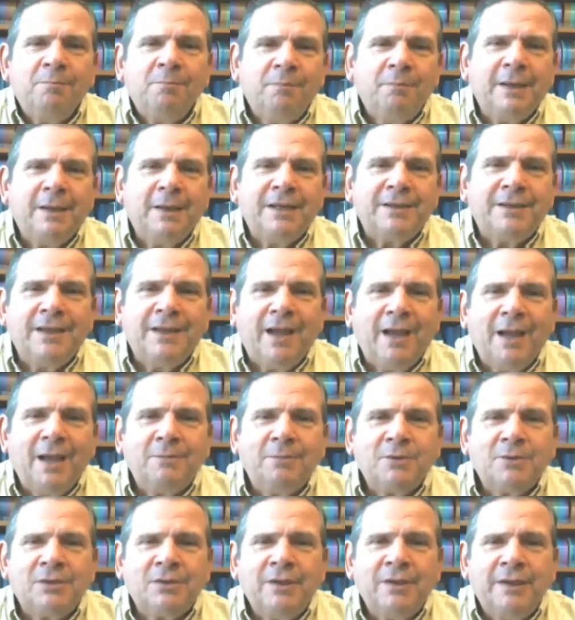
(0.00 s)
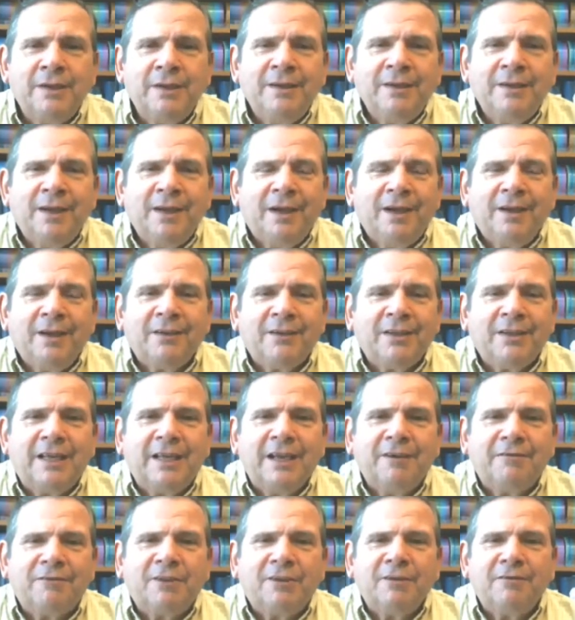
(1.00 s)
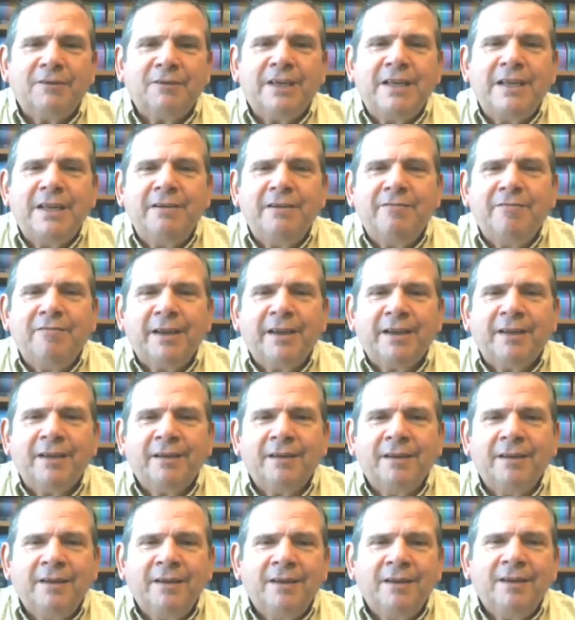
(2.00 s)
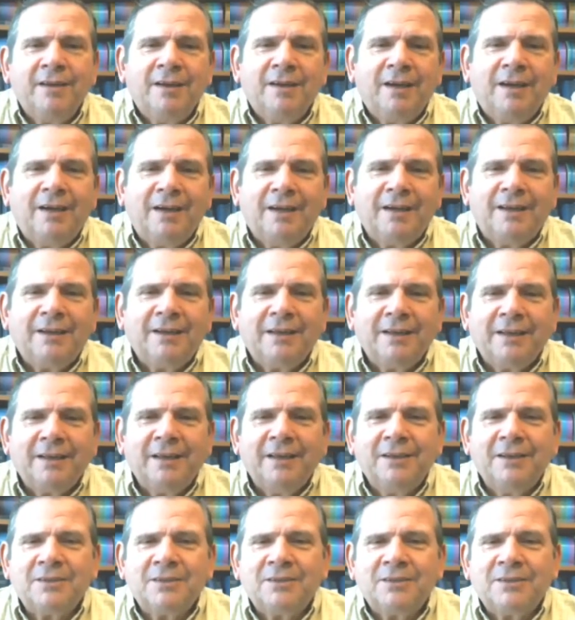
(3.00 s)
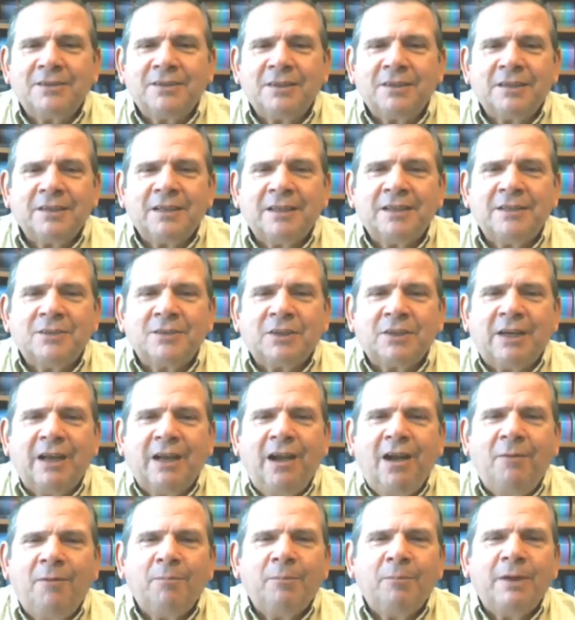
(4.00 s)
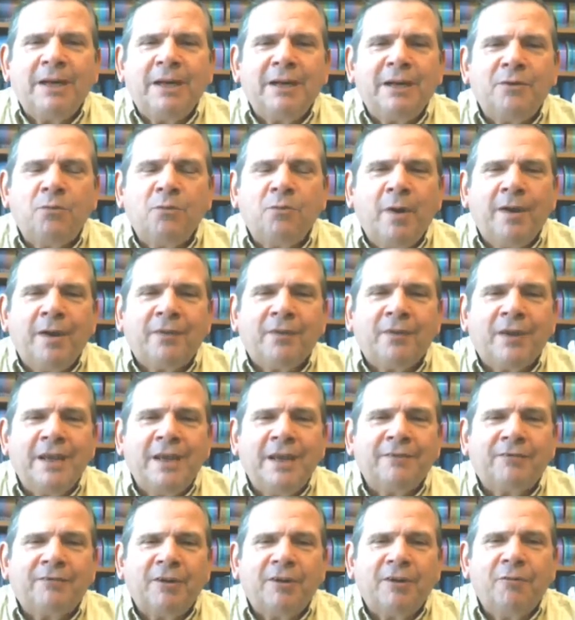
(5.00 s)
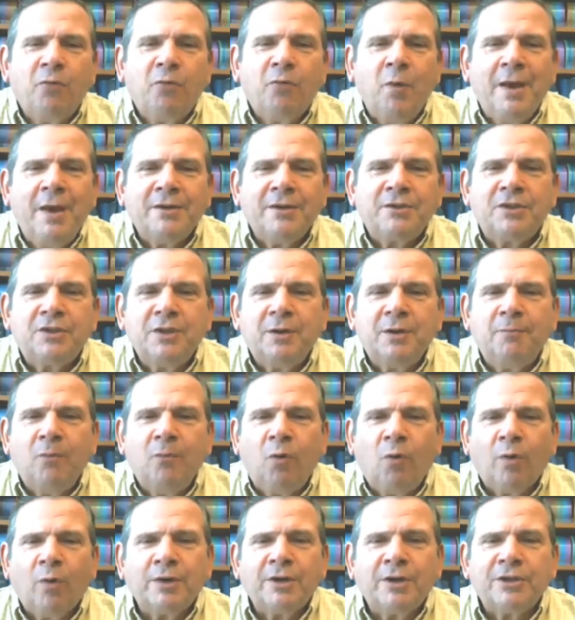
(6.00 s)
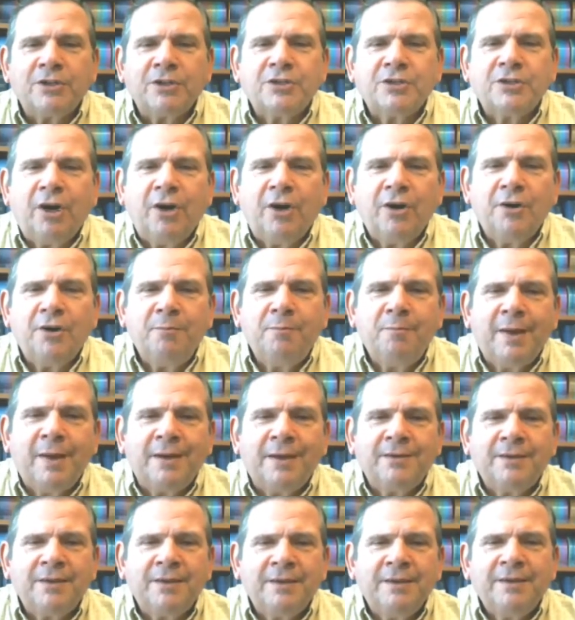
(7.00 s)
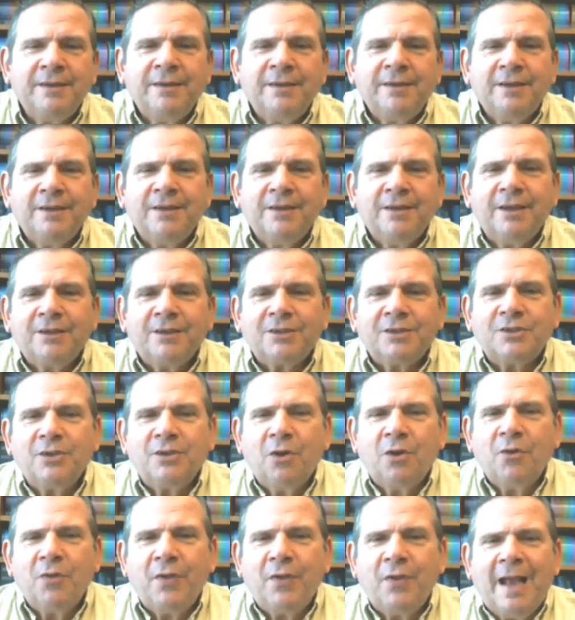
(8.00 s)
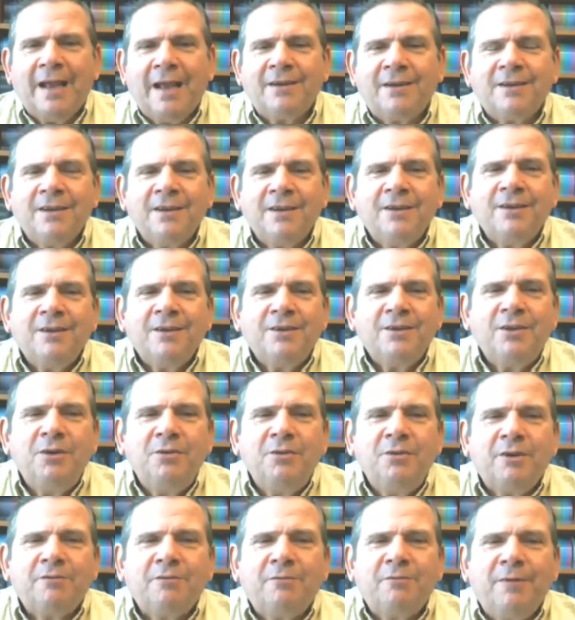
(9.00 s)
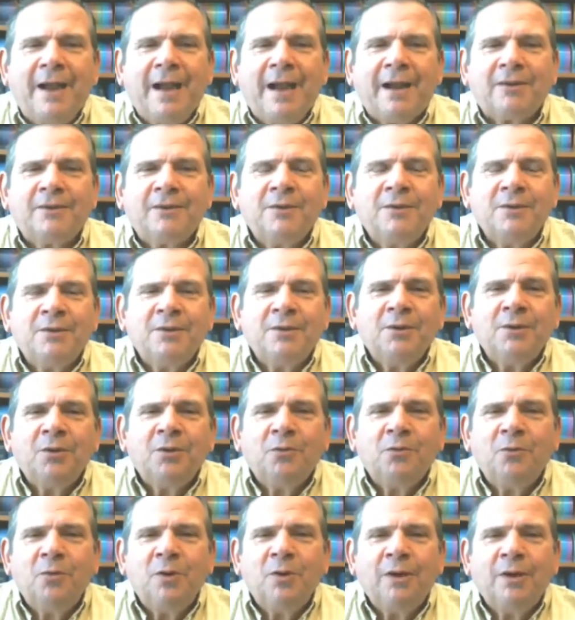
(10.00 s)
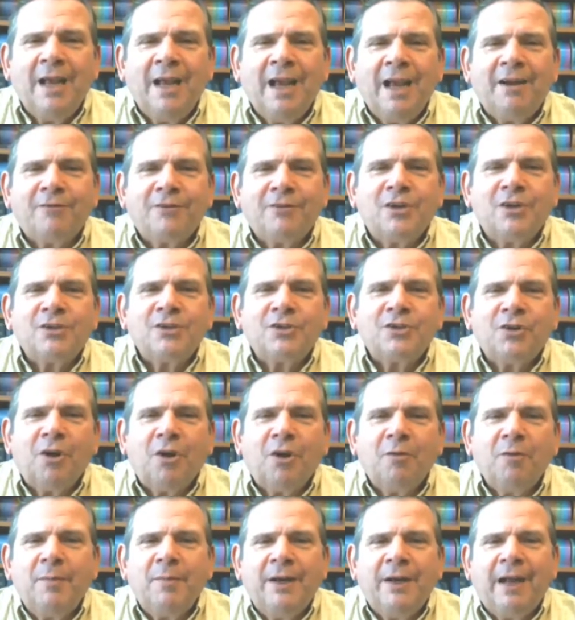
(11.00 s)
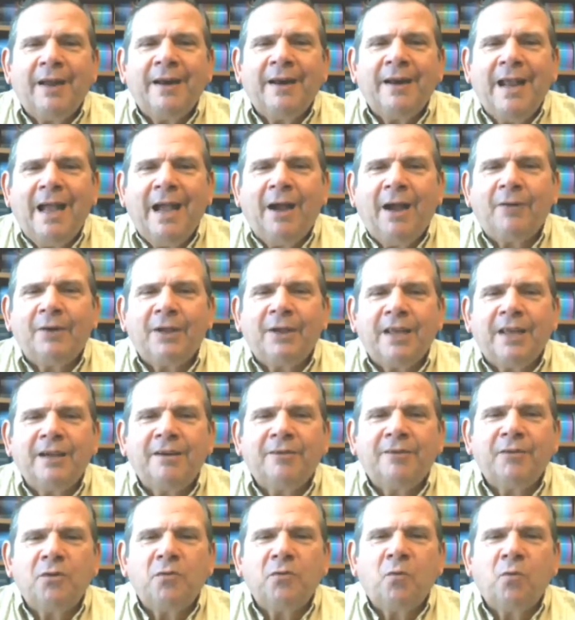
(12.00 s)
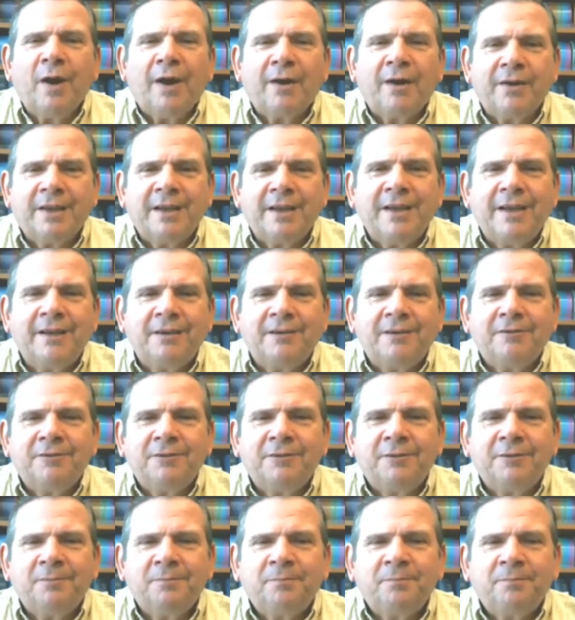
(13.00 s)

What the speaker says: Many times the gift of giving is accompanied with gift of wisdom or discernment, so that you in fact would have discernment on how to give and where to give.